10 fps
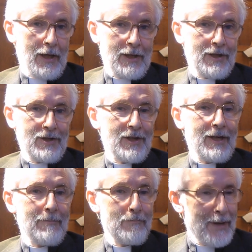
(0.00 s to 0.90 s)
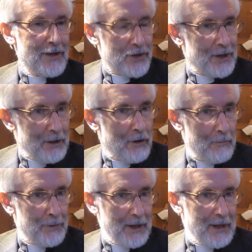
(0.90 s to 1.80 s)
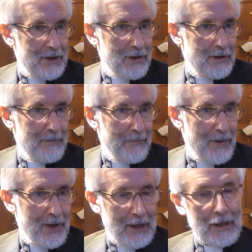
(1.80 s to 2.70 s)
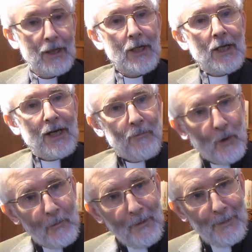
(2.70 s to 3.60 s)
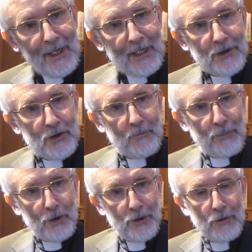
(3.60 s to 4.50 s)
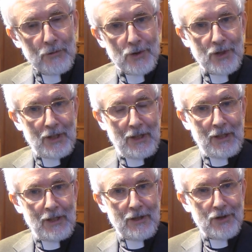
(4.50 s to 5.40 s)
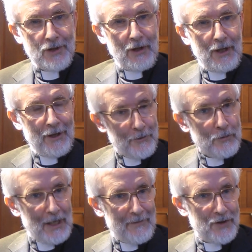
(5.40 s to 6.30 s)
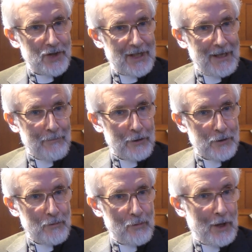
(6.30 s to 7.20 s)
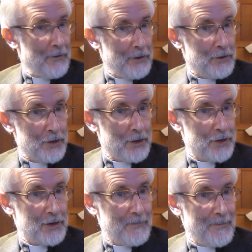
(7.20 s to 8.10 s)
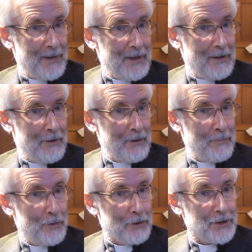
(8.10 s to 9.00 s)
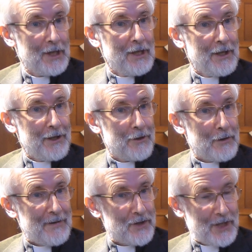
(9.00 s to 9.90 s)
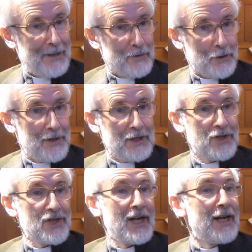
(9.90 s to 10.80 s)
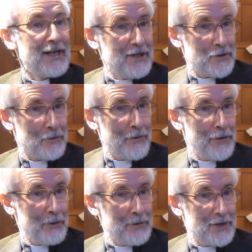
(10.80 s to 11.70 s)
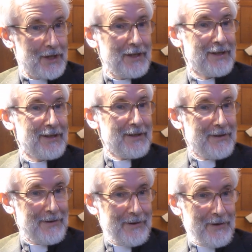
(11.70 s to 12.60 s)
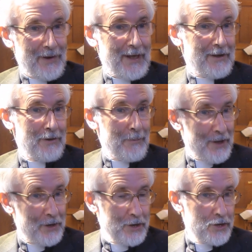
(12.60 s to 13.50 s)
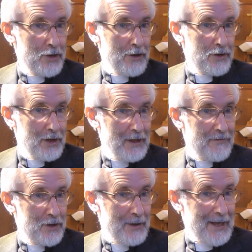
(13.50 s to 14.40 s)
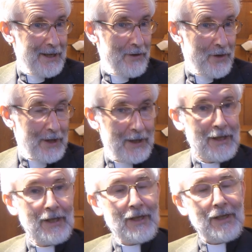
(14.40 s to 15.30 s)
it is an immensely complicated thing, and what we've been asked to produce is a draft statement rather than just a report. And a draft statement on this is the highest authority that the Methodist Church gives to anything.